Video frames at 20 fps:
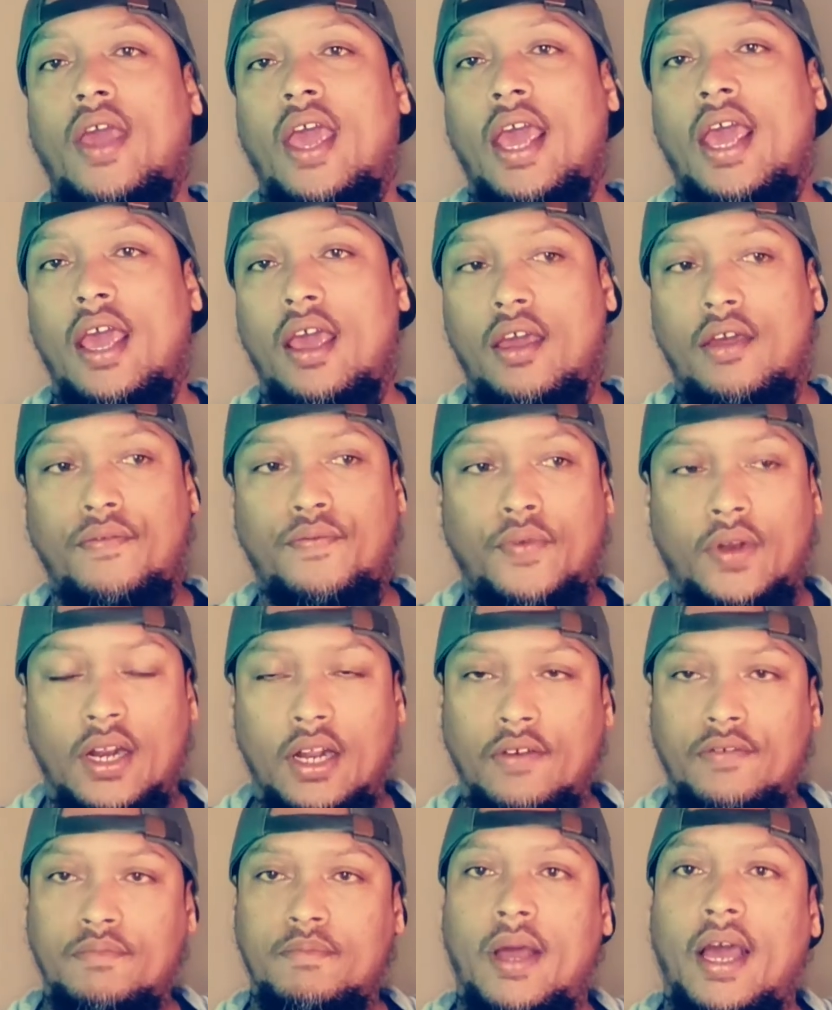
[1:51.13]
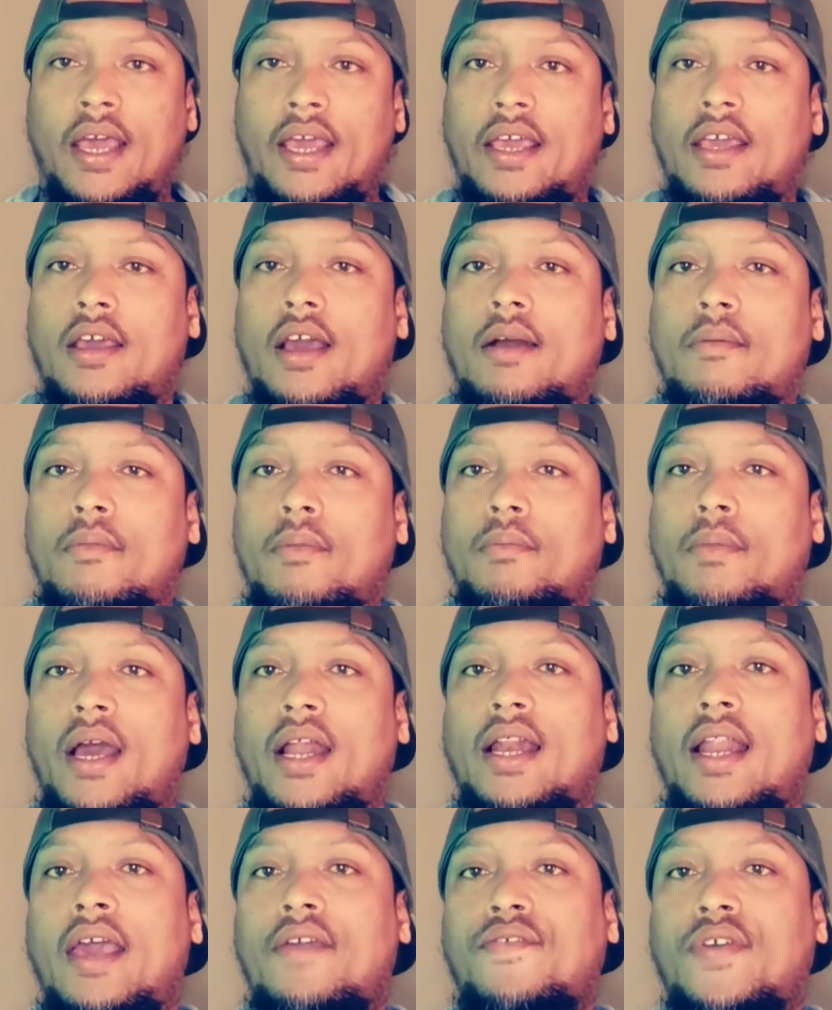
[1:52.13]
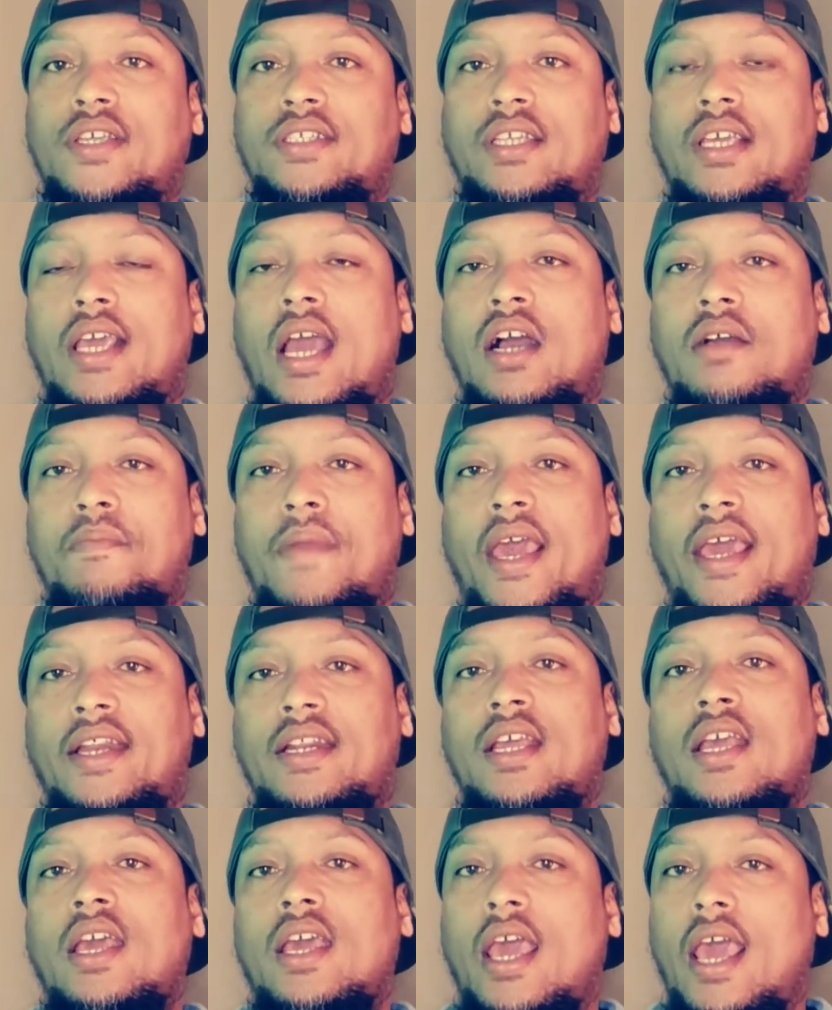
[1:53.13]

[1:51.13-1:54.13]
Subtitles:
have lived my life as a young man,